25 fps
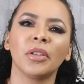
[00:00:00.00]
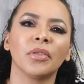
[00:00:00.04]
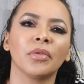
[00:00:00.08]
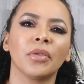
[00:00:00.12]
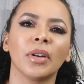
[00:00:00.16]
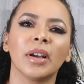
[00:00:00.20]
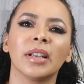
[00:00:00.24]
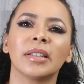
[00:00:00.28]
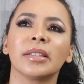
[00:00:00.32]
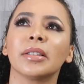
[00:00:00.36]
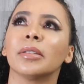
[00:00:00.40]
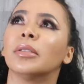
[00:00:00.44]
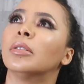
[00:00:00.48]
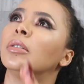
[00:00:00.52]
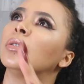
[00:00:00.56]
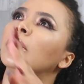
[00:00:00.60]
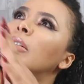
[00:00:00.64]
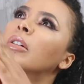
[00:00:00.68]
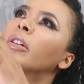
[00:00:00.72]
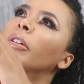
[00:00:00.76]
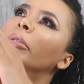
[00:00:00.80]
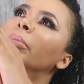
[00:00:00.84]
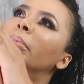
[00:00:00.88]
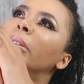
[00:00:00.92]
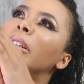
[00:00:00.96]
before I say, oh
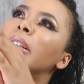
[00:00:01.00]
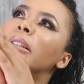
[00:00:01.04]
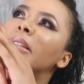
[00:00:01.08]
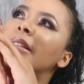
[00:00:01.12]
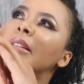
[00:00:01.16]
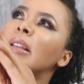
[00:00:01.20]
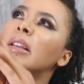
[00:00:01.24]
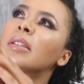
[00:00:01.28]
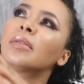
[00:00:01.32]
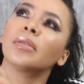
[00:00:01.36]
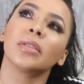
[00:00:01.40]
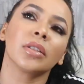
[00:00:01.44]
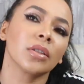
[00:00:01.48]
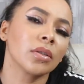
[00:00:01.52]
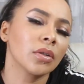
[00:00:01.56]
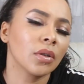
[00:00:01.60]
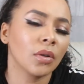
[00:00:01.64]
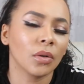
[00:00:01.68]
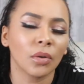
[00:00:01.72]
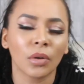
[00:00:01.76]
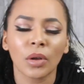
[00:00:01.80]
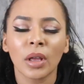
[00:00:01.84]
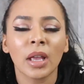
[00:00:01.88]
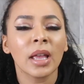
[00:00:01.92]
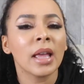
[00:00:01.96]
God, please save us.
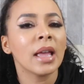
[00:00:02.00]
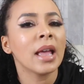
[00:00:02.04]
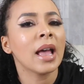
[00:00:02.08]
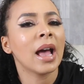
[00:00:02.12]
No.